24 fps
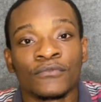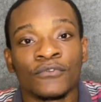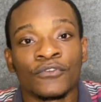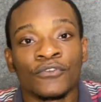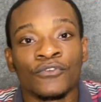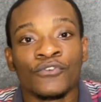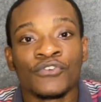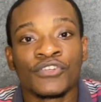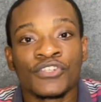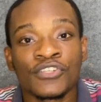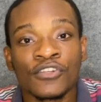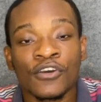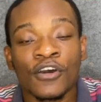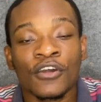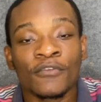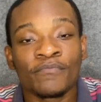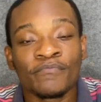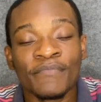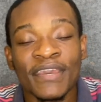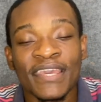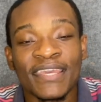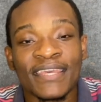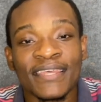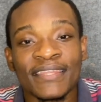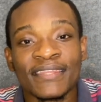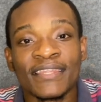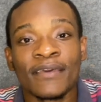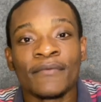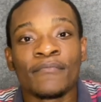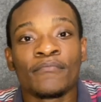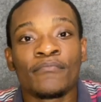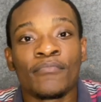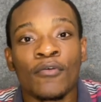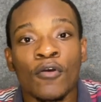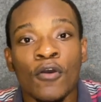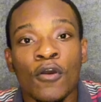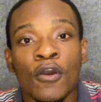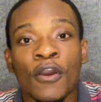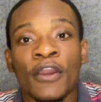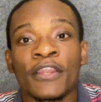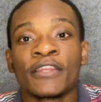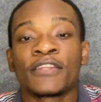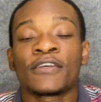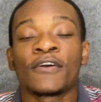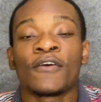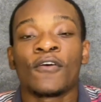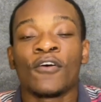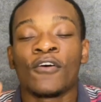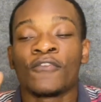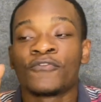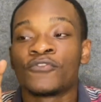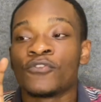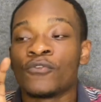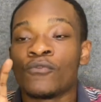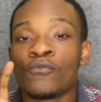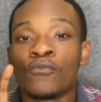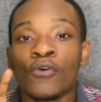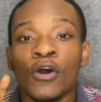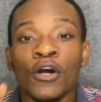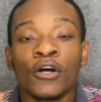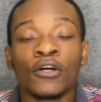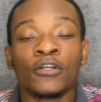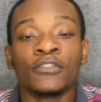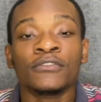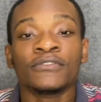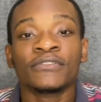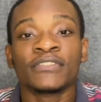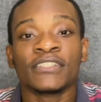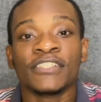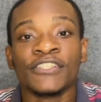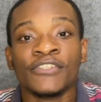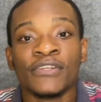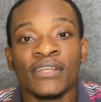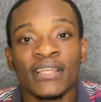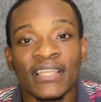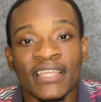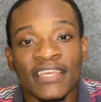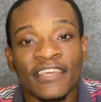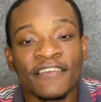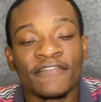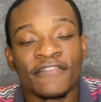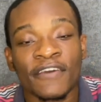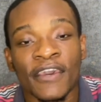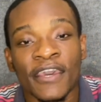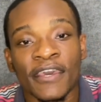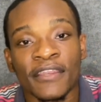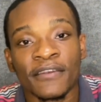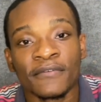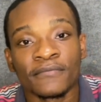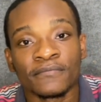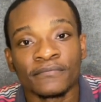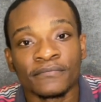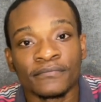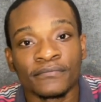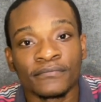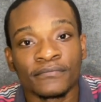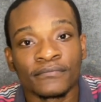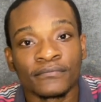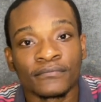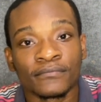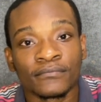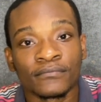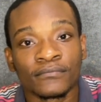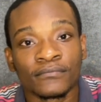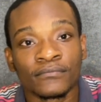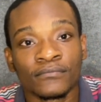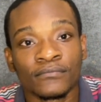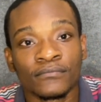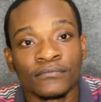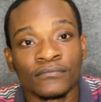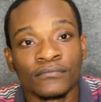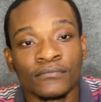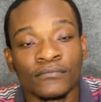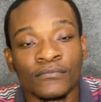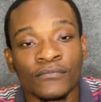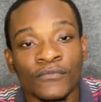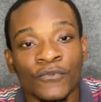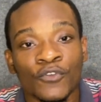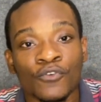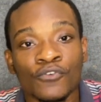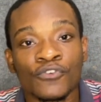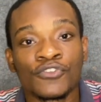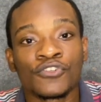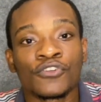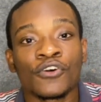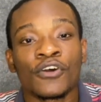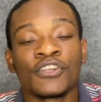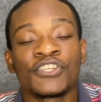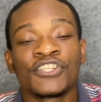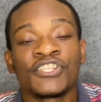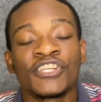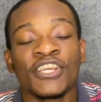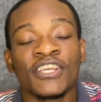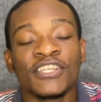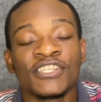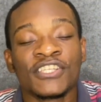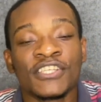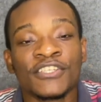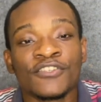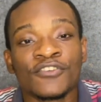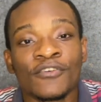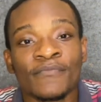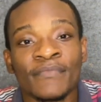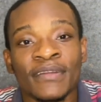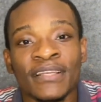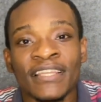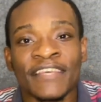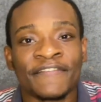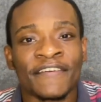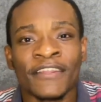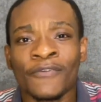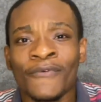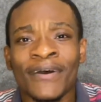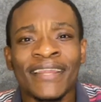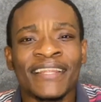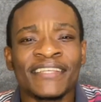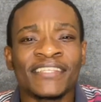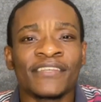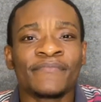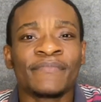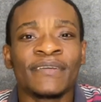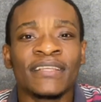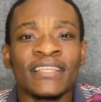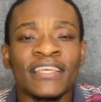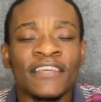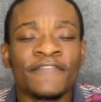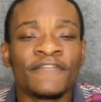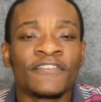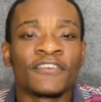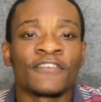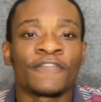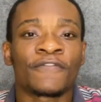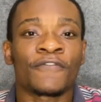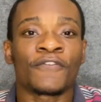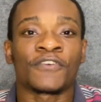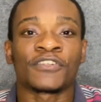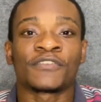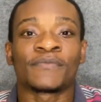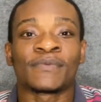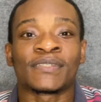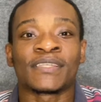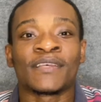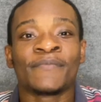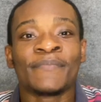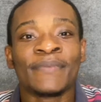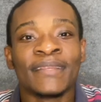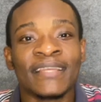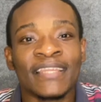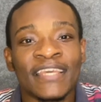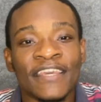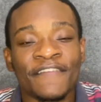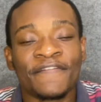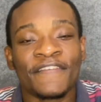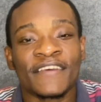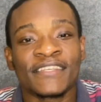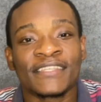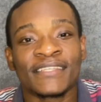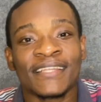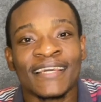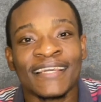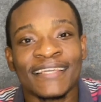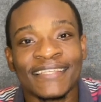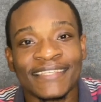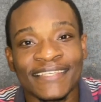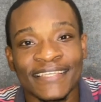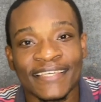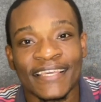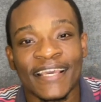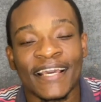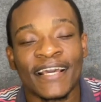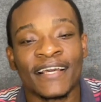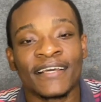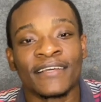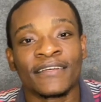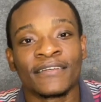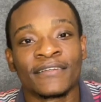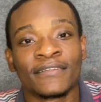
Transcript: You start making them part of the world you live in. You start changing your belief. And what is a belief in the first place? A belief is an idea